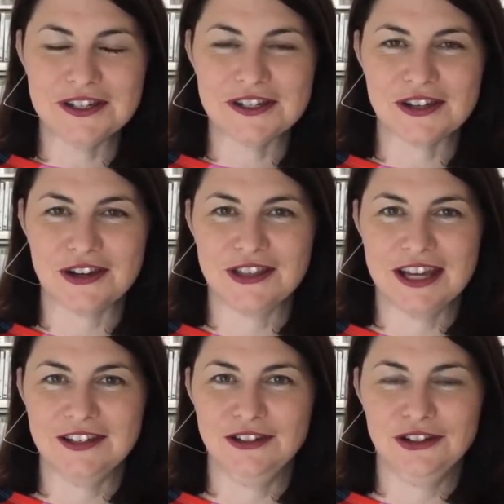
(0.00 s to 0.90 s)
so
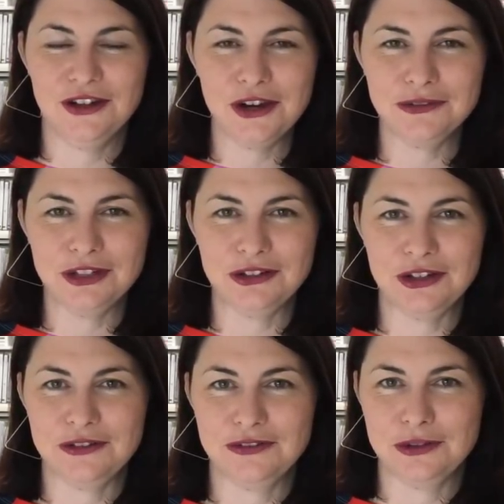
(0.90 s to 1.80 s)
that you can hopefully
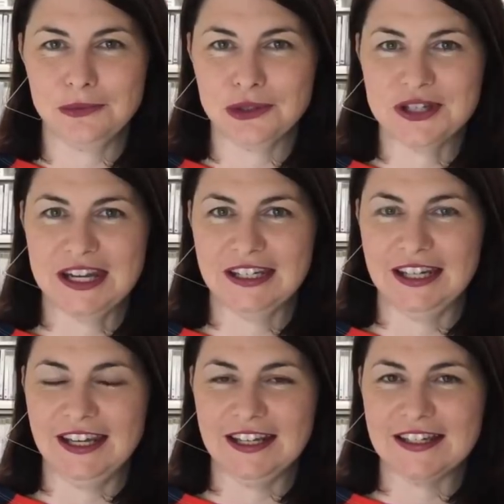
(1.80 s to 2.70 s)
learn a few more
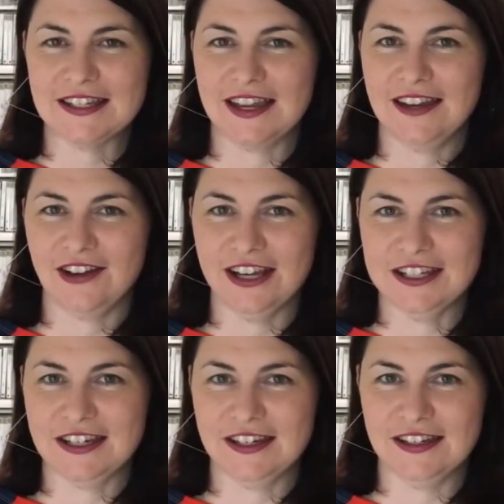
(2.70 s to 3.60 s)
techniques and
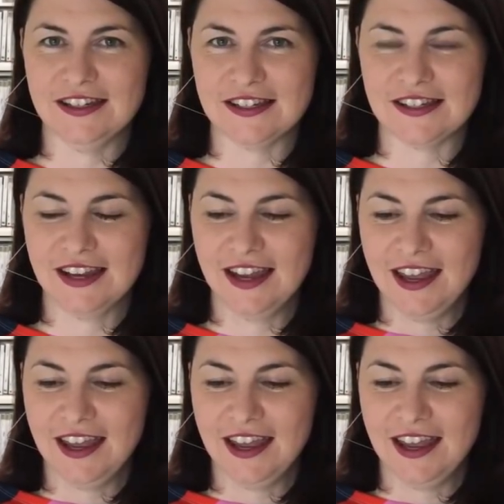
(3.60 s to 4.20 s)
ideas.